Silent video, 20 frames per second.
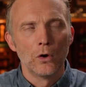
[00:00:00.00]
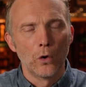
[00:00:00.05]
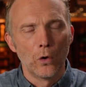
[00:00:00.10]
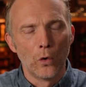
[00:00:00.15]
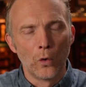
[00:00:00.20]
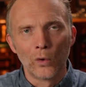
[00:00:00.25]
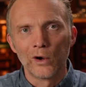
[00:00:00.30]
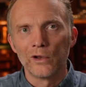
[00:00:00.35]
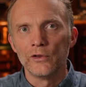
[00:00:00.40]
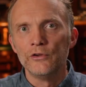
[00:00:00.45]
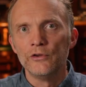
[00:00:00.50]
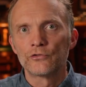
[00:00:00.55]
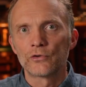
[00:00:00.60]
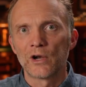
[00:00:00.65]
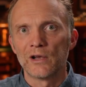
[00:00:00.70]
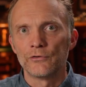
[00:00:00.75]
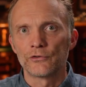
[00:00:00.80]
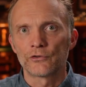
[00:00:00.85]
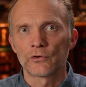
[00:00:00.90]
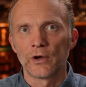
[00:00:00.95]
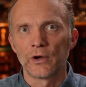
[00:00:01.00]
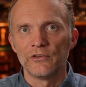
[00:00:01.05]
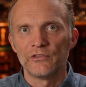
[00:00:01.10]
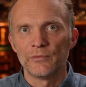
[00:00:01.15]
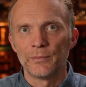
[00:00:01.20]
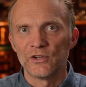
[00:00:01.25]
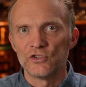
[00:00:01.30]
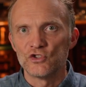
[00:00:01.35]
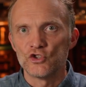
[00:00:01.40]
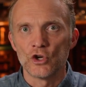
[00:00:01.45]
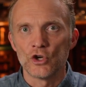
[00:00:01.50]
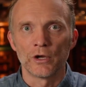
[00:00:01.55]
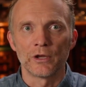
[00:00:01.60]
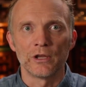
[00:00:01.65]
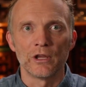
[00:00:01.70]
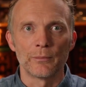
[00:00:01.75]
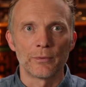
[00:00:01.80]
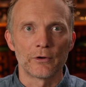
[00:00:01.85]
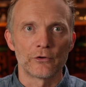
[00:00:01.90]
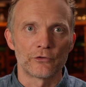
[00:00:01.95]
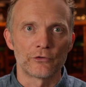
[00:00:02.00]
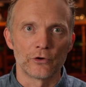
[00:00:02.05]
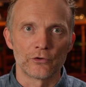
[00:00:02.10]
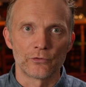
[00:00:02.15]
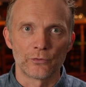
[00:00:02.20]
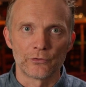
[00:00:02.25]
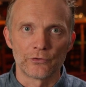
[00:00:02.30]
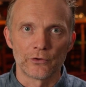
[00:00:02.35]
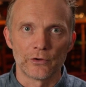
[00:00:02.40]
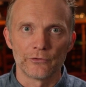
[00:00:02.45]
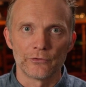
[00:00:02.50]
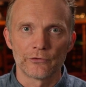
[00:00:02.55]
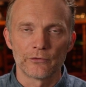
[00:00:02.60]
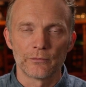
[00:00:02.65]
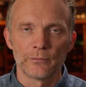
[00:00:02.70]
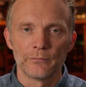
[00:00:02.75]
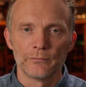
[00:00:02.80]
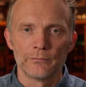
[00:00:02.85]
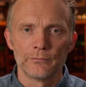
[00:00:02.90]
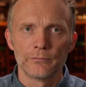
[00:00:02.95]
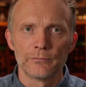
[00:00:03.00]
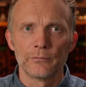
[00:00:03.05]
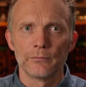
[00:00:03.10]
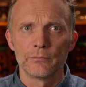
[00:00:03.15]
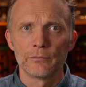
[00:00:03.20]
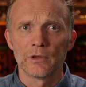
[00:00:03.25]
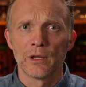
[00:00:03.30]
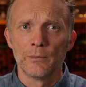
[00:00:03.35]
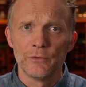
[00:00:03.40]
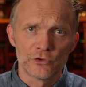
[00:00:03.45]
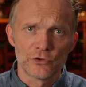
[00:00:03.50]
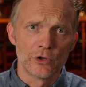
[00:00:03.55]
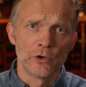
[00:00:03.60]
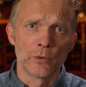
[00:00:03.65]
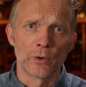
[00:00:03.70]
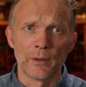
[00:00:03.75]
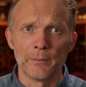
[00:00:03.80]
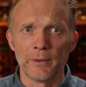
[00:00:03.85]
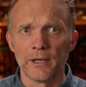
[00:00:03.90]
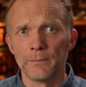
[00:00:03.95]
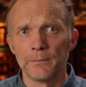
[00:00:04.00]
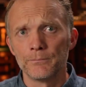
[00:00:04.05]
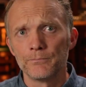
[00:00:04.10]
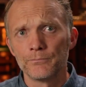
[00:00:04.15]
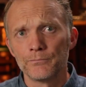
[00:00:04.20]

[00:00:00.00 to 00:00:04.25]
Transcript: Or at least drive us crazy by junking up our search results. Let me show you what I mean.